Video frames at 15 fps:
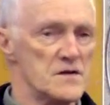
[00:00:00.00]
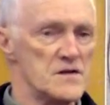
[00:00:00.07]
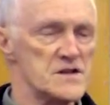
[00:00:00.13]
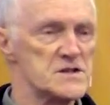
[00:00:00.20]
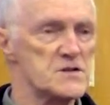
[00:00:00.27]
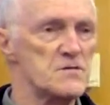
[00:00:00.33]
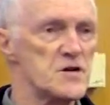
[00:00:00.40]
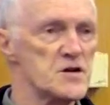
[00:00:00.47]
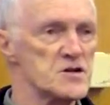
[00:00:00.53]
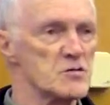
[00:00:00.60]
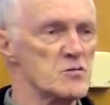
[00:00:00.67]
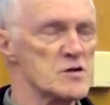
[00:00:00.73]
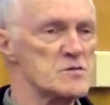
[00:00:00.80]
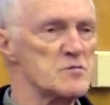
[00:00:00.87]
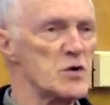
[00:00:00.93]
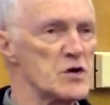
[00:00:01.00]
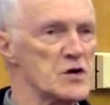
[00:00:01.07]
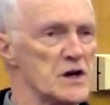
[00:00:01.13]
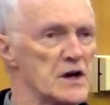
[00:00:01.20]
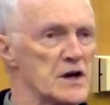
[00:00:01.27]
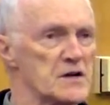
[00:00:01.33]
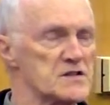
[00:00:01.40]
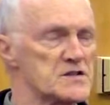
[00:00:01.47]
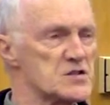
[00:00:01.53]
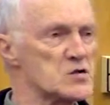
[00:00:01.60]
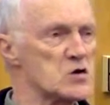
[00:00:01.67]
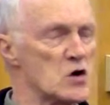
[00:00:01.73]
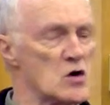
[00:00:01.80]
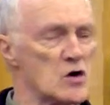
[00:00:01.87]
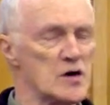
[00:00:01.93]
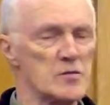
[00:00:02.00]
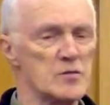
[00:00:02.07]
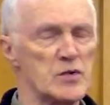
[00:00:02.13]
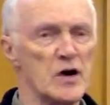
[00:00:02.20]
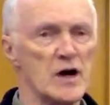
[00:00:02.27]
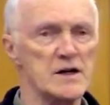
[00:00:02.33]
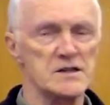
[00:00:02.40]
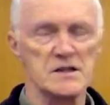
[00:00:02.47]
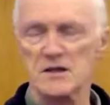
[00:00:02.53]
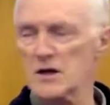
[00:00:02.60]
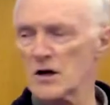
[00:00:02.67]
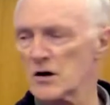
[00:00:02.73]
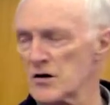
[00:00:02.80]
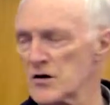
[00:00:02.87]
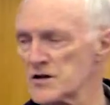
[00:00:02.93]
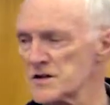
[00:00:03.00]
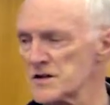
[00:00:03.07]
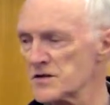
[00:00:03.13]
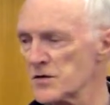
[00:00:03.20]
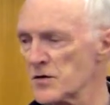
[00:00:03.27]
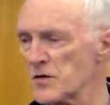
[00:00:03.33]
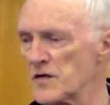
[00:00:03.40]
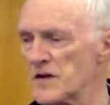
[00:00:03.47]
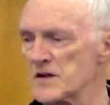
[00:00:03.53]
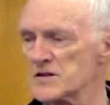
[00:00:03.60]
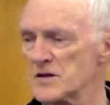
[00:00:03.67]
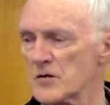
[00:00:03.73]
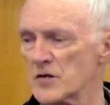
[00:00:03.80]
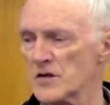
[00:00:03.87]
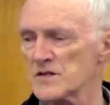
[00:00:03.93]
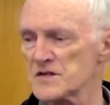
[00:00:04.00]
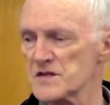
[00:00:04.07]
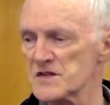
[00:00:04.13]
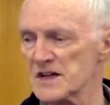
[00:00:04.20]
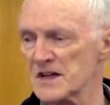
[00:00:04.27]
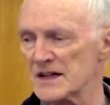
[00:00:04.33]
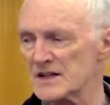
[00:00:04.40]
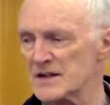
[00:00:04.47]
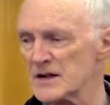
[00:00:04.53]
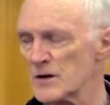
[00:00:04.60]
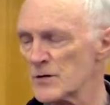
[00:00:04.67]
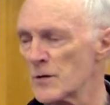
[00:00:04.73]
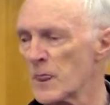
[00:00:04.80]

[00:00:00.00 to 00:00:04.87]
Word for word: this vision was burning strong and bright at the origins of the Theosophical Society.